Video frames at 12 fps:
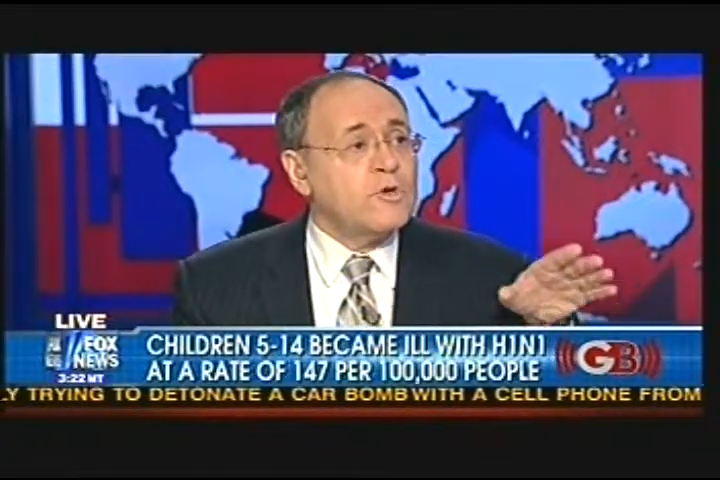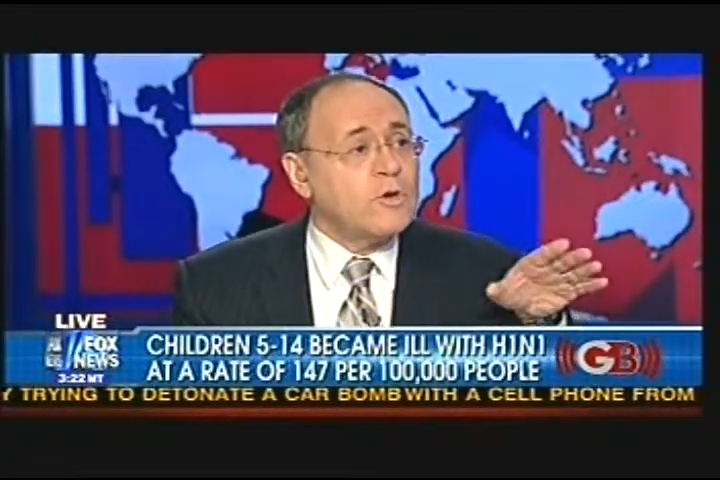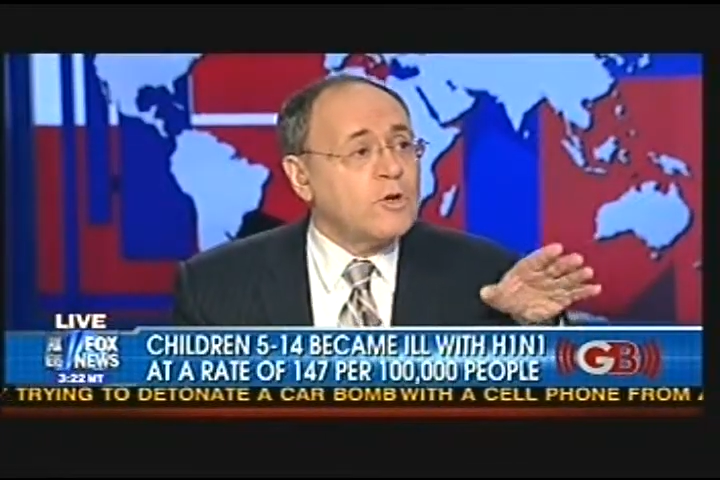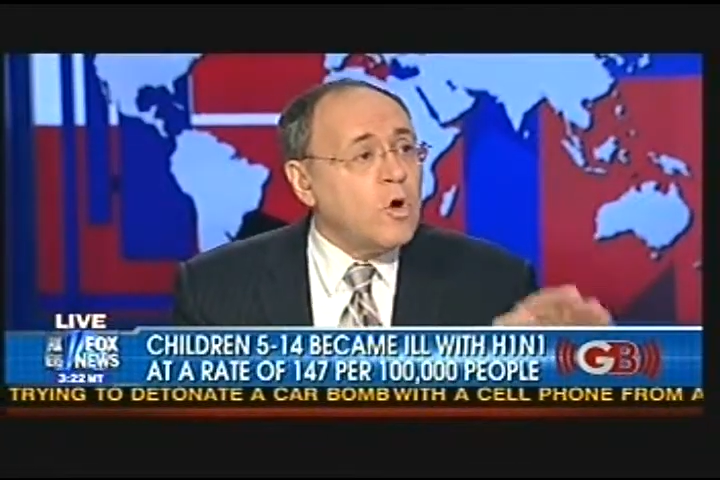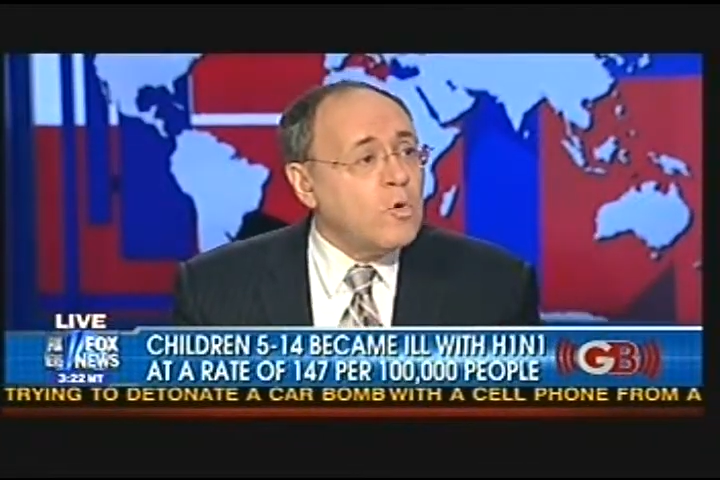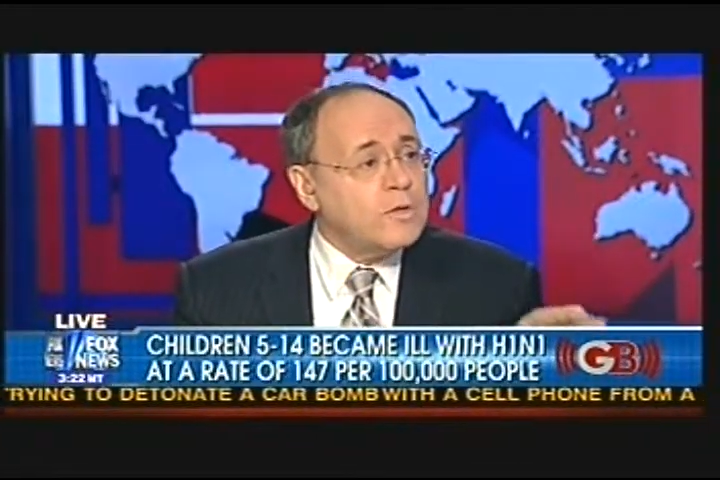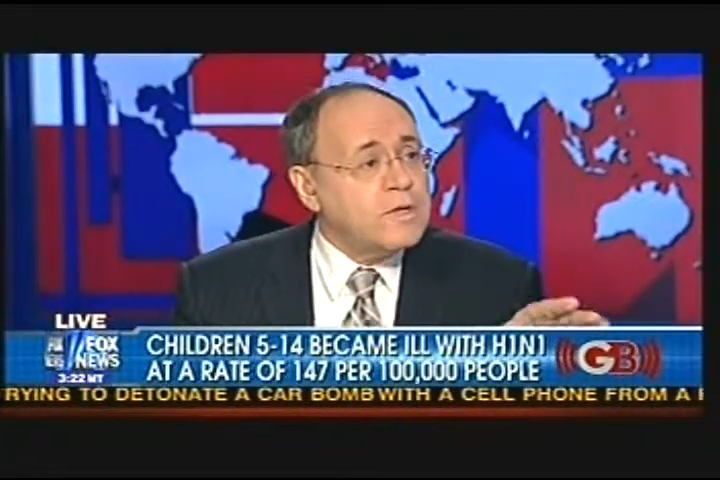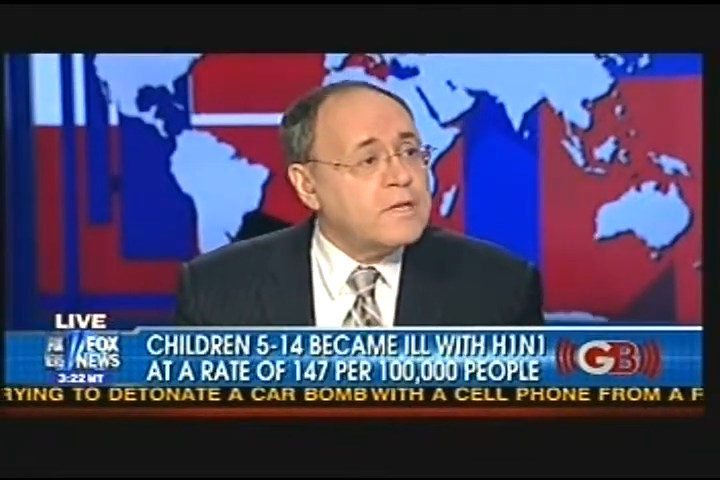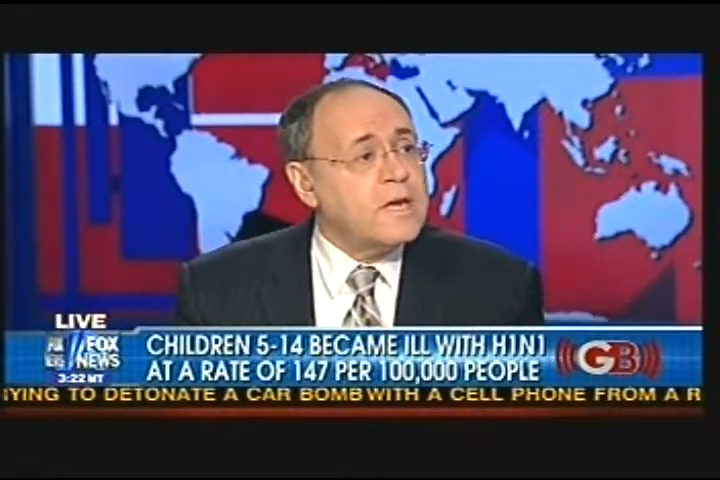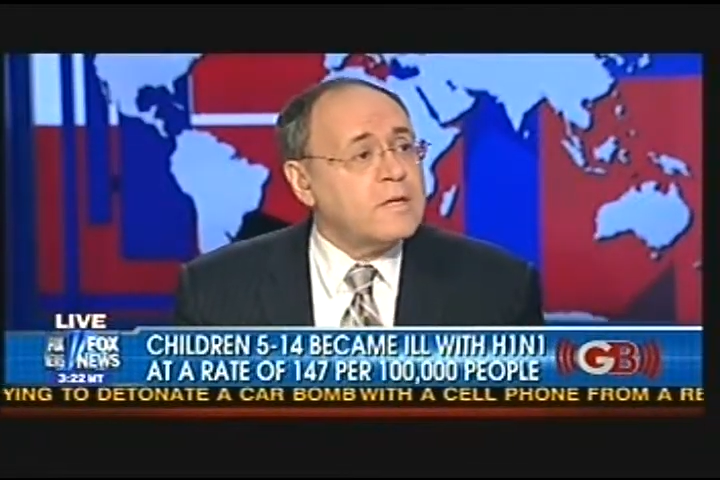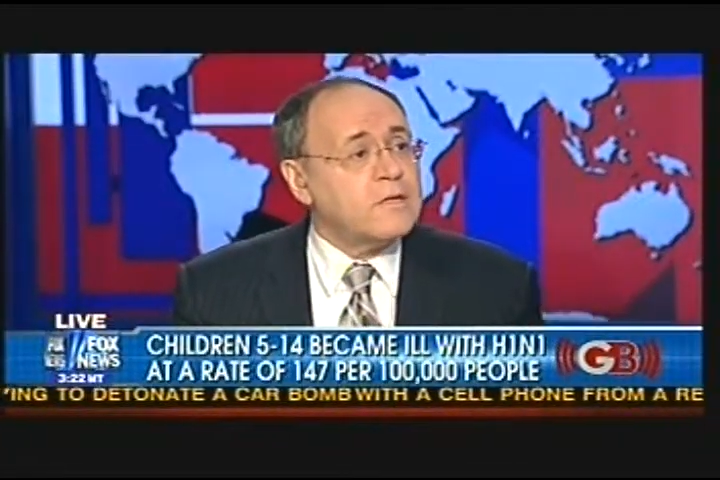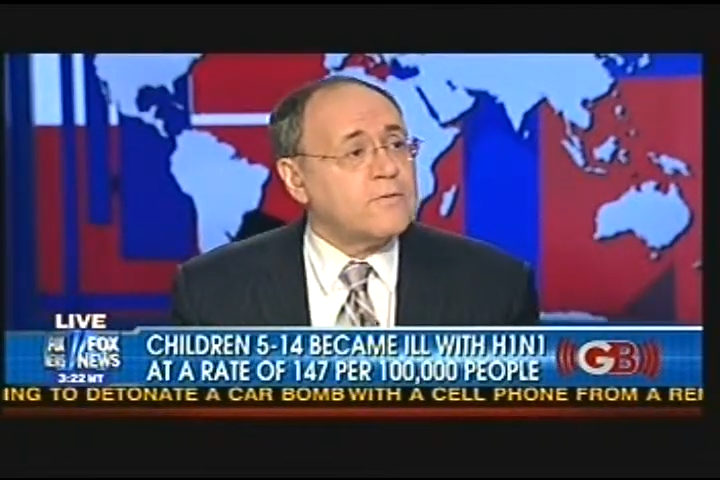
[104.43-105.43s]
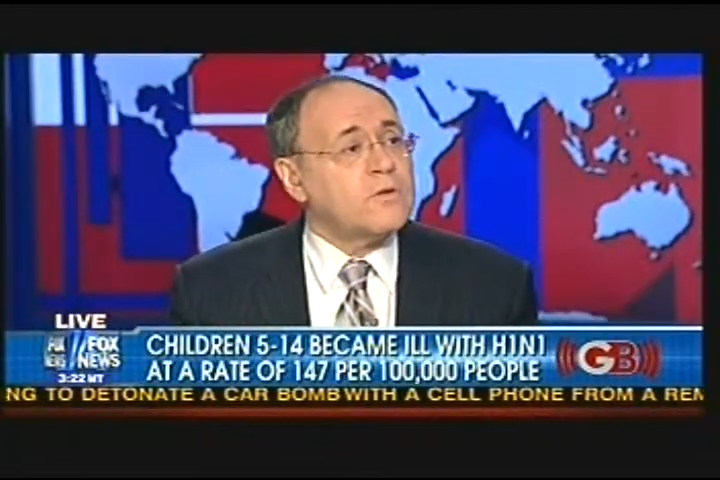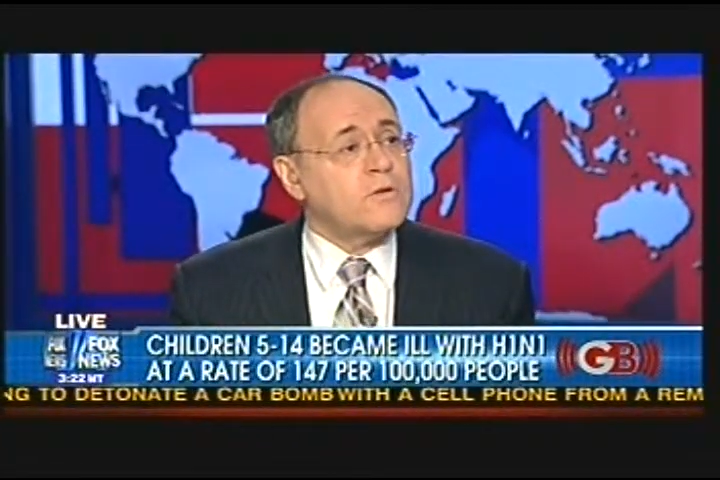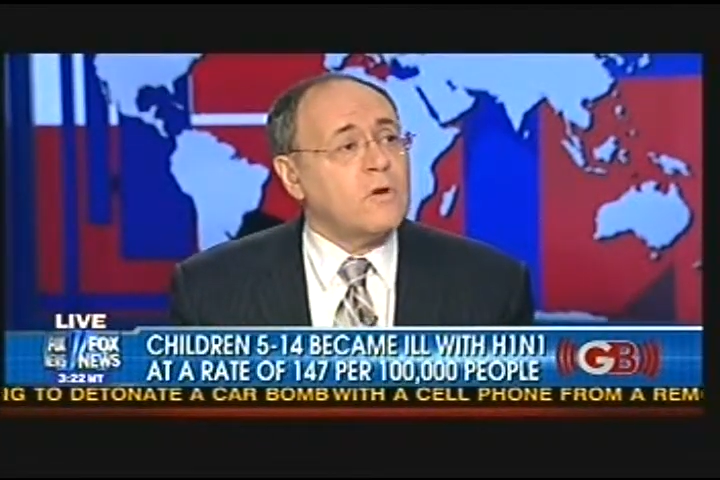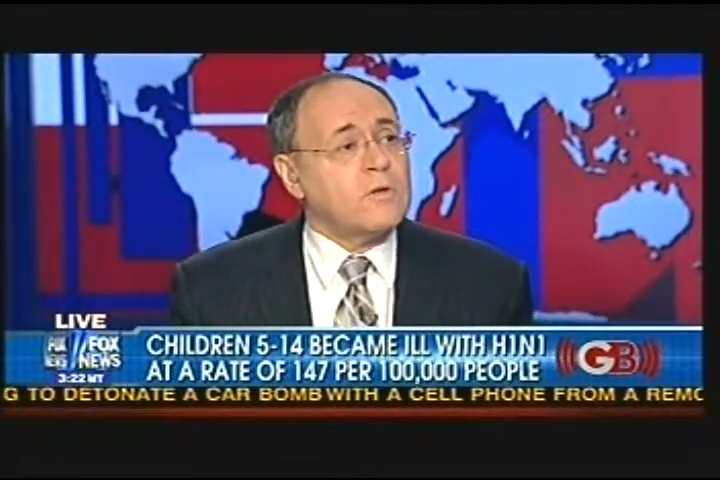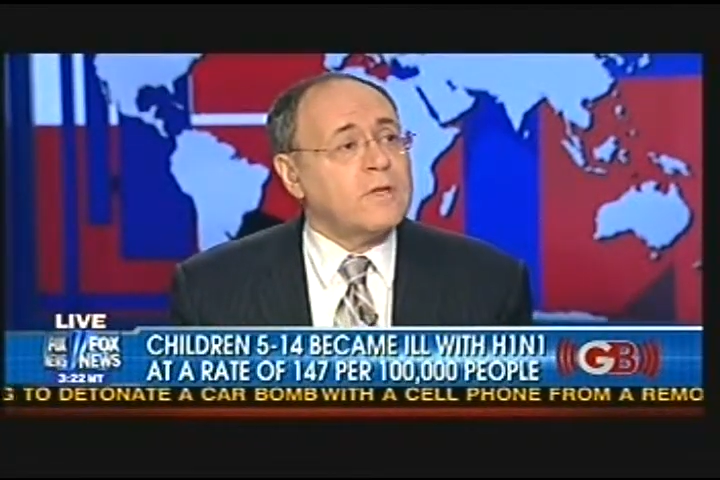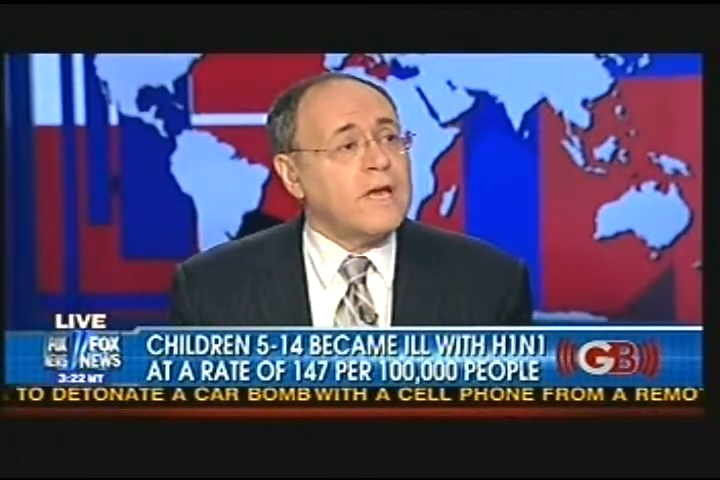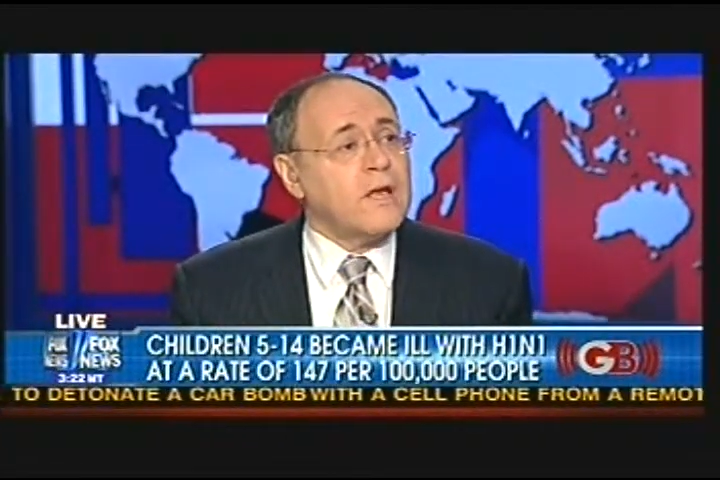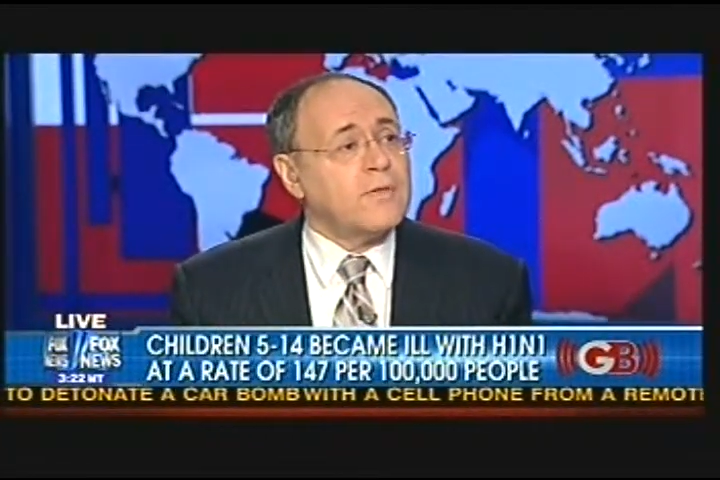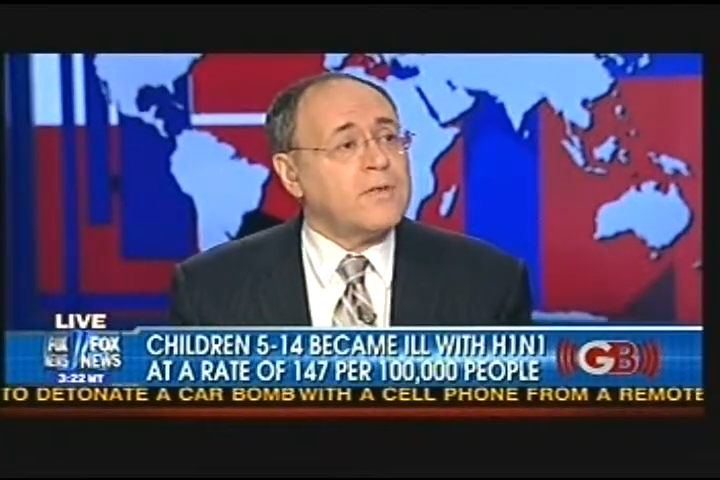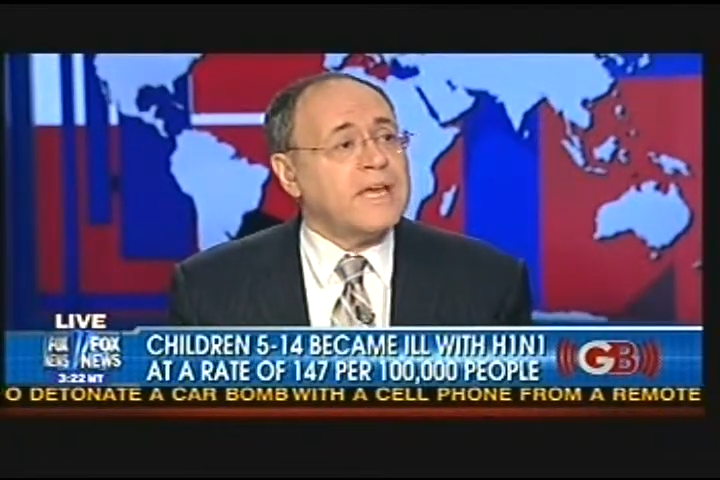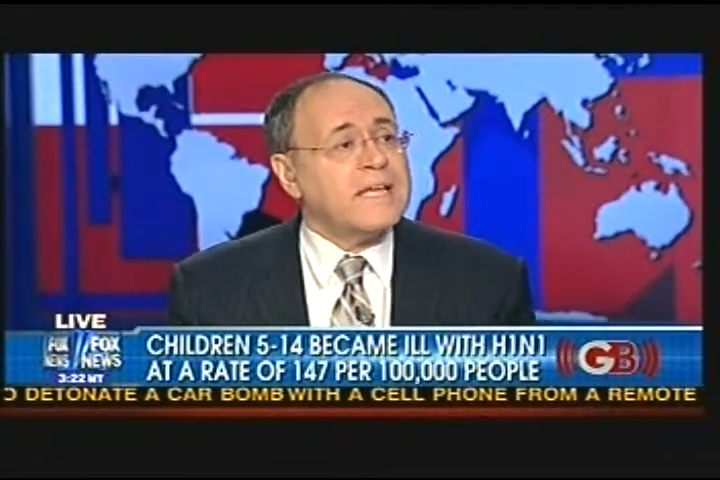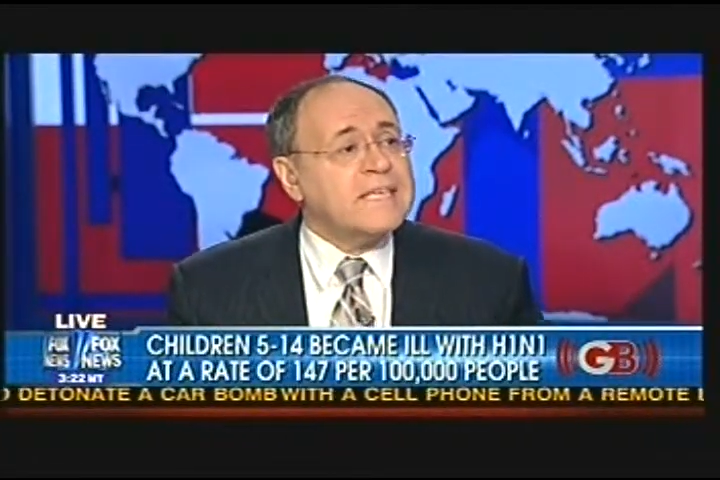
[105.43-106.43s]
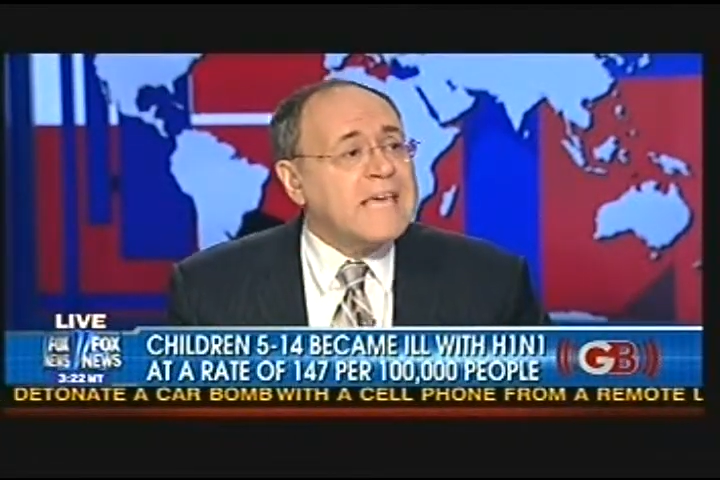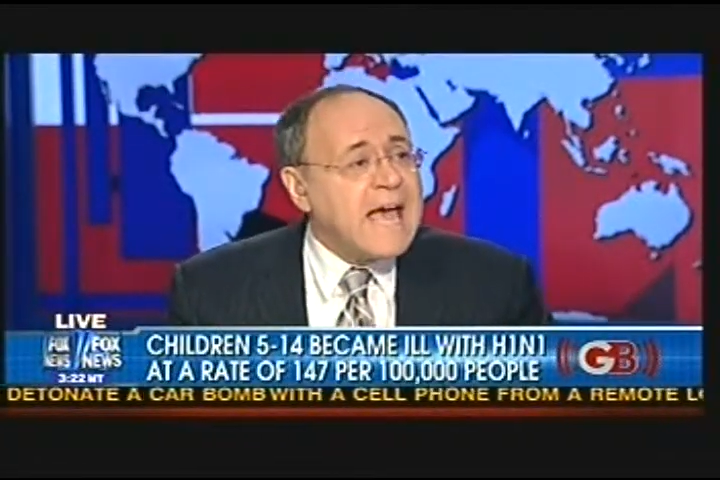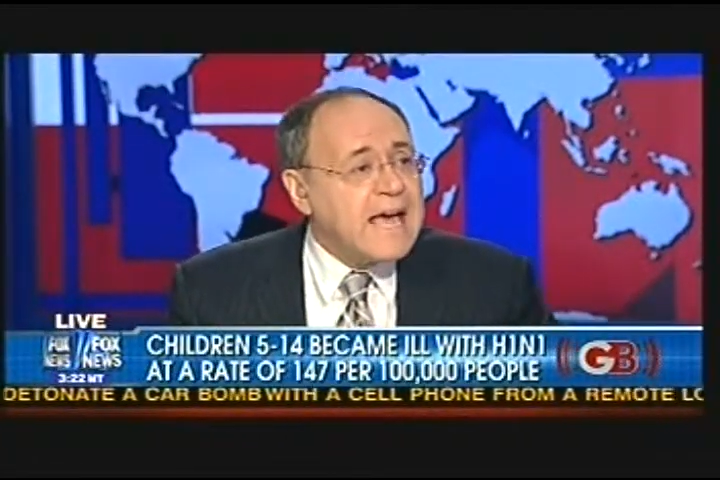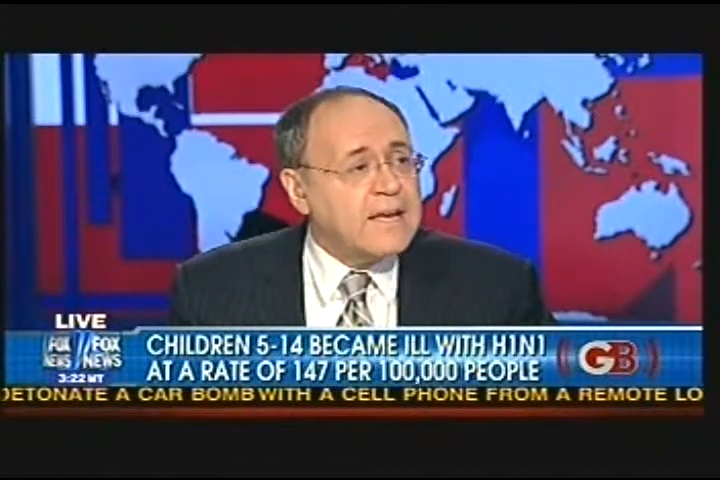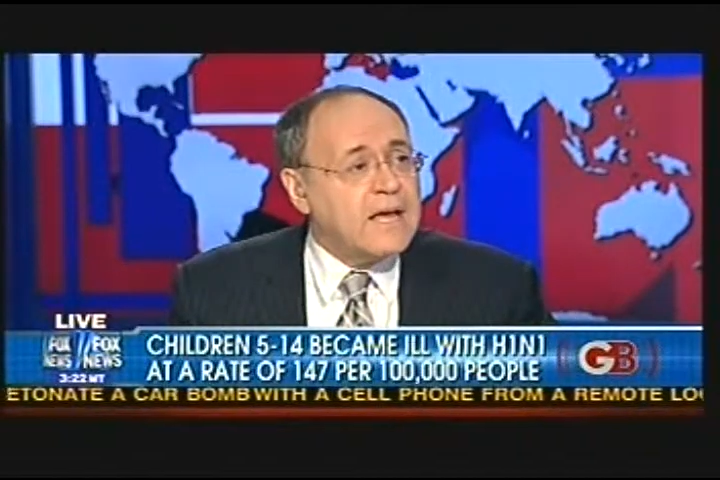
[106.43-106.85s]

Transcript: You can only take it if you're totally healthy. It